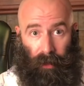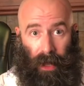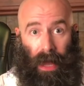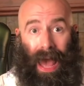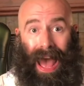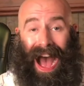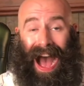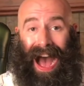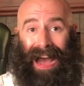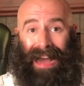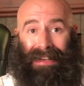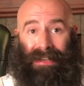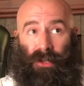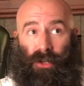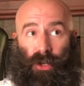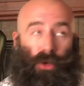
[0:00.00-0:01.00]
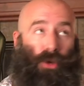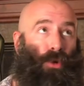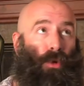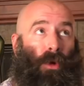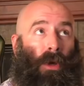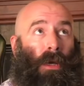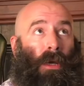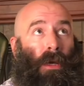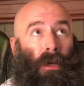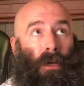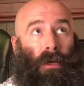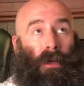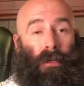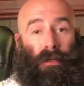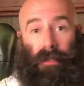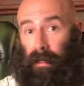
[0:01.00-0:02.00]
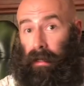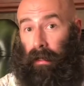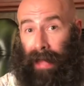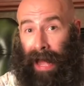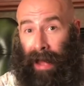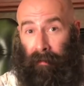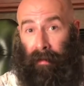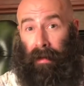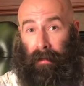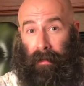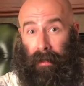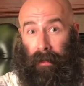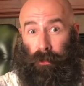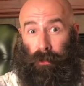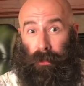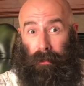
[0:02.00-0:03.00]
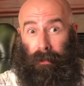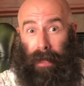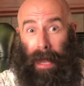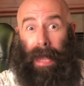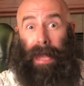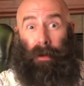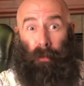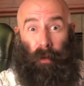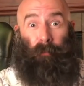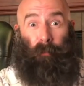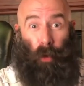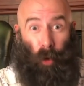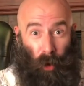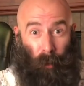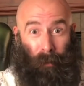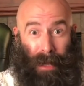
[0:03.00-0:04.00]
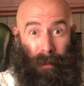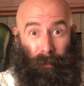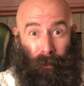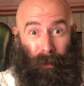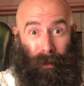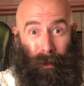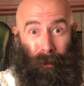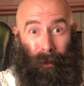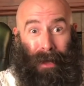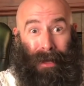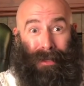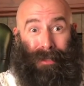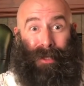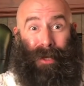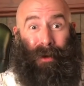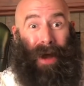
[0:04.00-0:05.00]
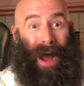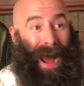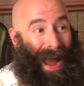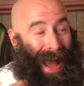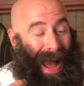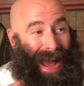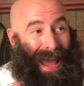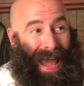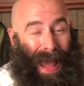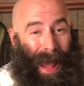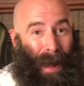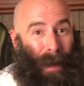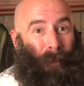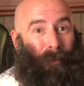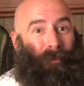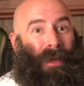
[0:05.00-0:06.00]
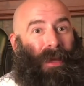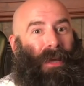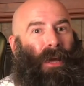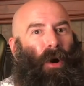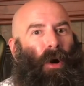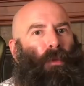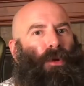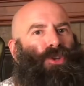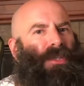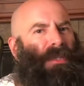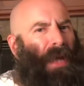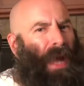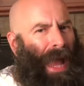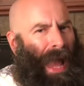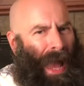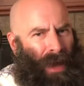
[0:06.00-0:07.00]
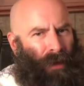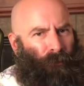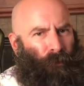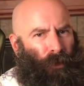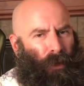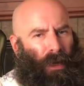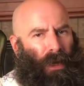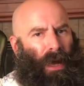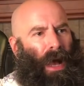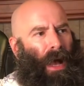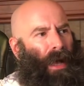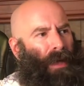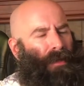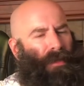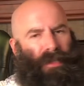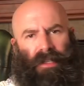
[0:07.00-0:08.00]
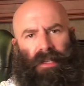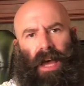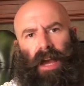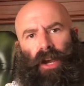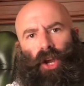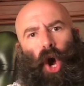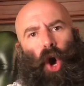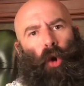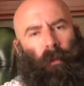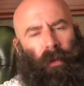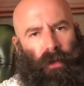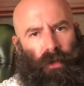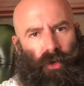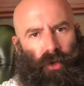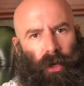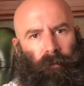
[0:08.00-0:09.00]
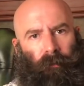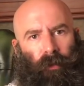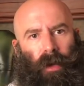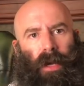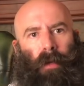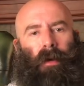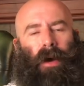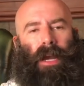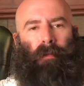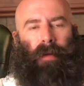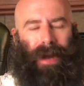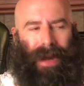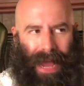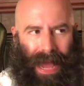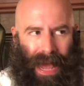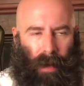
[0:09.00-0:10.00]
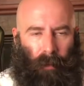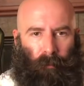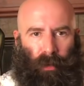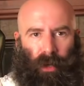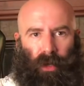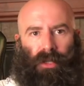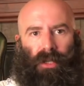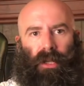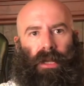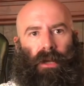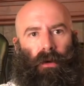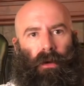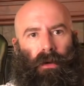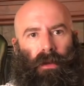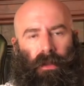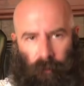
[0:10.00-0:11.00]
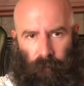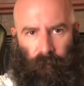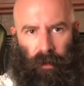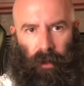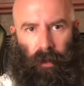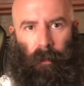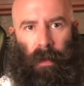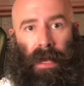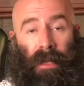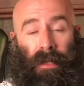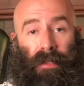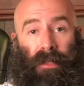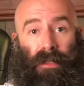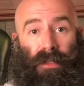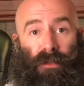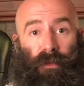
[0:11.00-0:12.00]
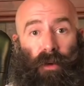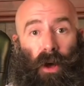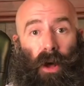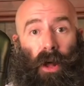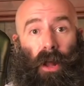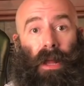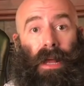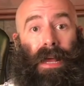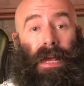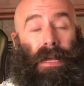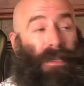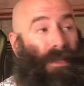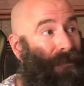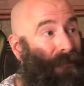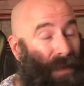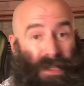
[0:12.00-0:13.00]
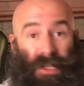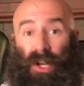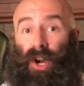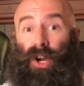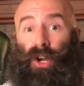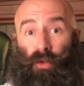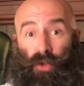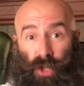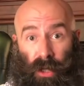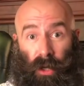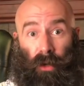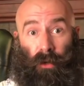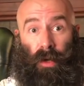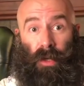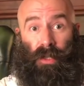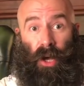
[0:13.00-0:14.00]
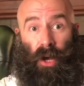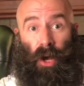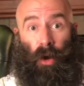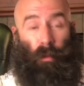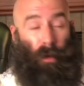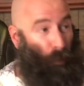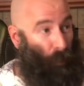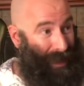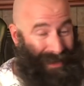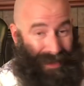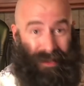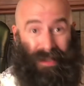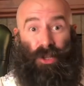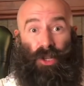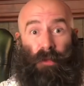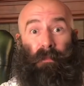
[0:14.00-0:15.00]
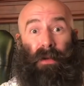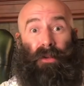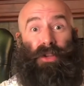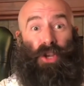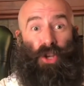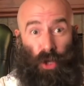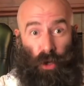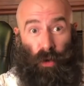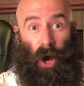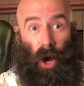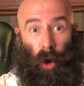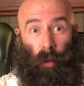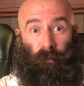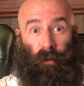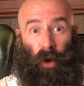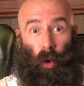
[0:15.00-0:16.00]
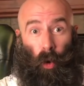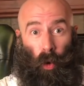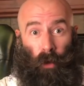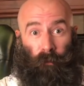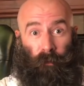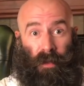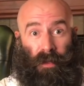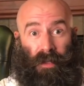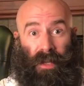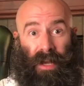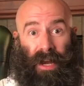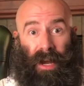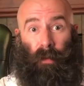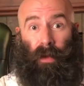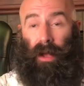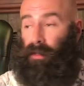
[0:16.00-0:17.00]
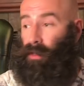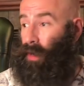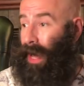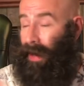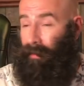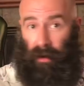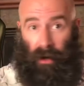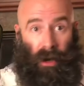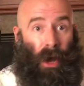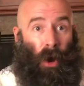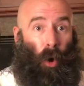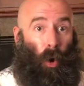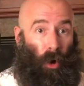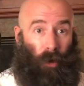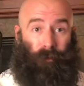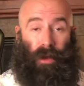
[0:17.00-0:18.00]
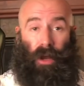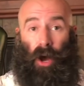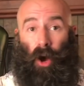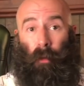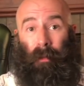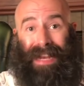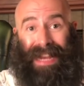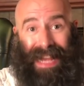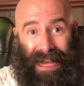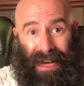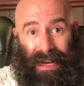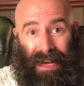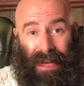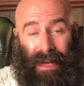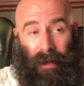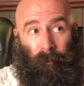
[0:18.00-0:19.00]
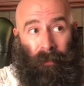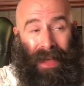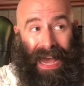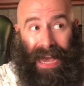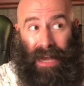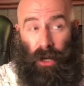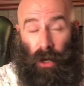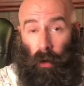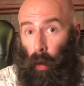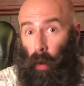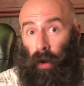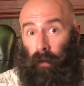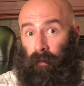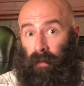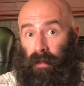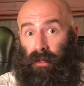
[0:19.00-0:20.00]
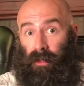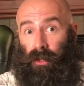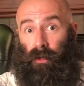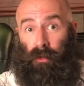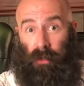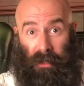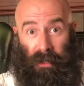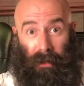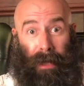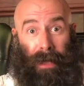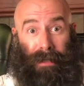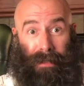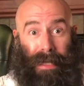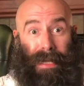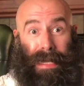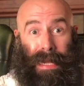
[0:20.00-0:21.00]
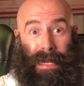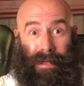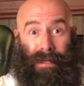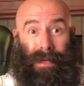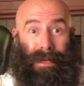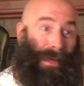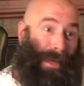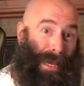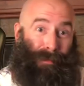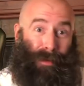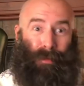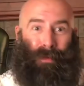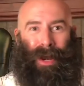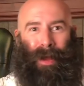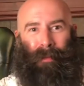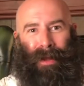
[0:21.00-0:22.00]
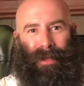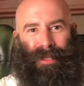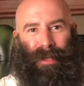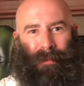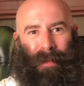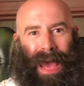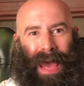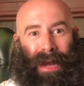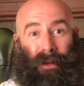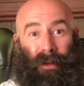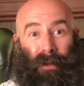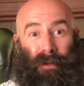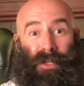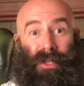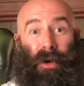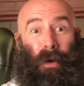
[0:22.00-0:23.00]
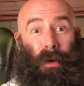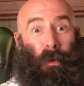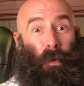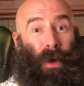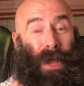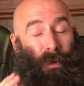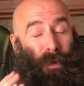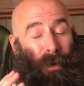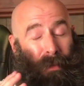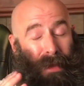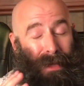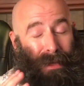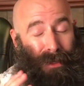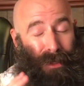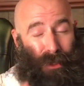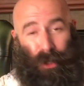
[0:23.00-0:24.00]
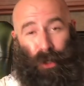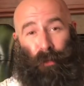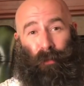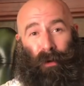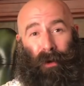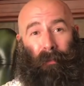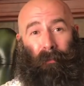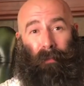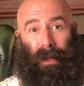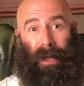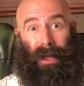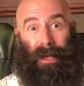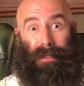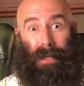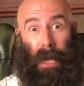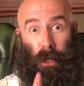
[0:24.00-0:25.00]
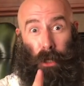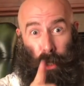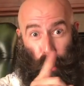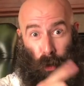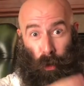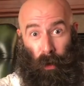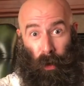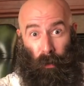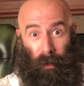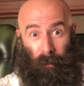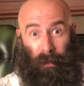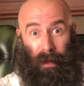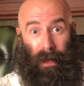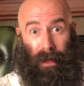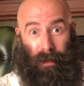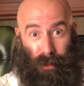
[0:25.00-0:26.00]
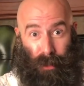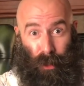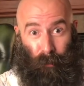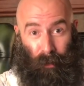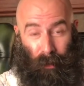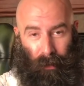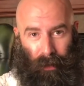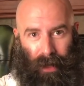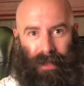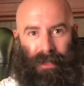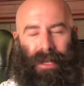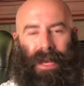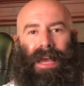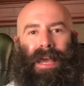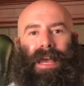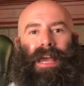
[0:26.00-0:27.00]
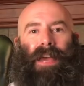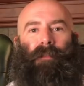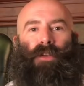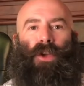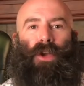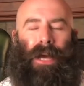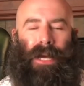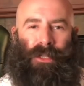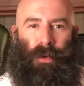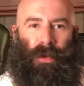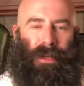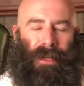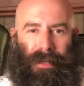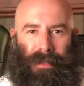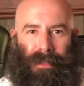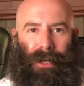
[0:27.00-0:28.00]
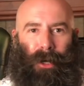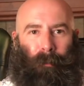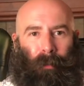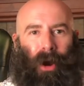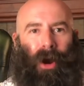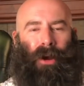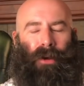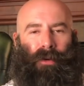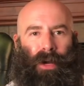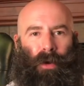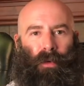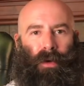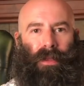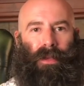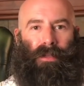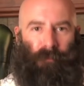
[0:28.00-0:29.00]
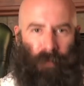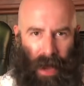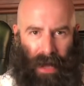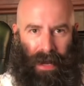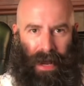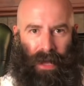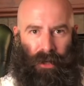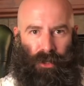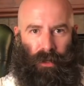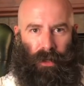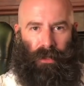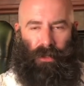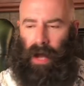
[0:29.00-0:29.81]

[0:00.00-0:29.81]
Okay, I do Still have an addiction to hanging with poor people though, so I am going with just a handful of guys. This is not an open trip for anybody, but I am personally going to the Philippines this fall to visit our new children's home. We recently just built a new home for orphans there. We also have our orphan home in India. And you know, orphans do still like to eat even when I'm on sabbatical, so we would be super blessed, and you would be super blessed if you guys would consider partnering with us financially.